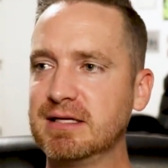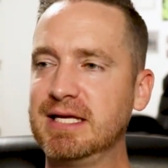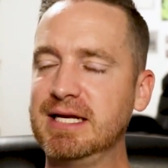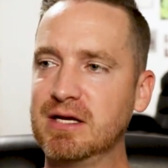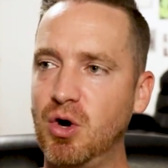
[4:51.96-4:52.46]

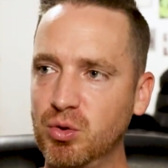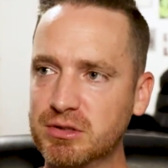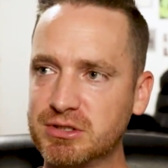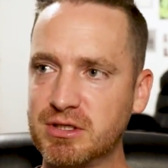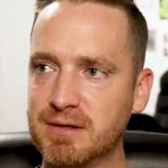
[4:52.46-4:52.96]
getting
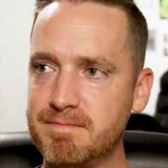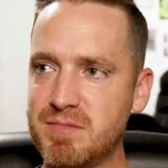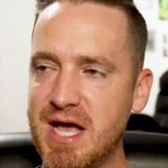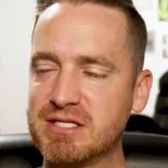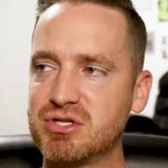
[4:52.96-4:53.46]
older,
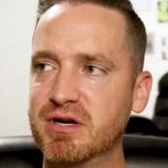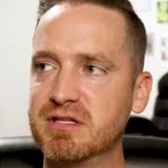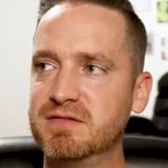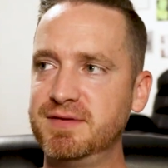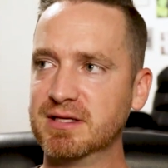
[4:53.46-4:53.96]
I
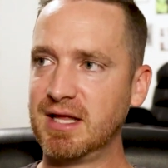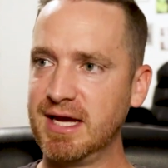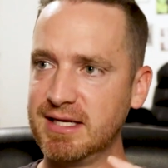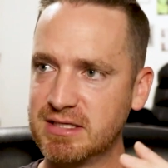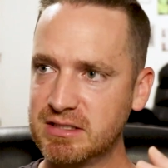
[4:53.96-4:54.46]
started to feel
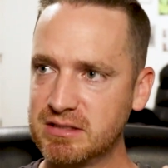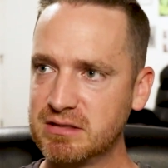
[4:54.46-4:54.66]
like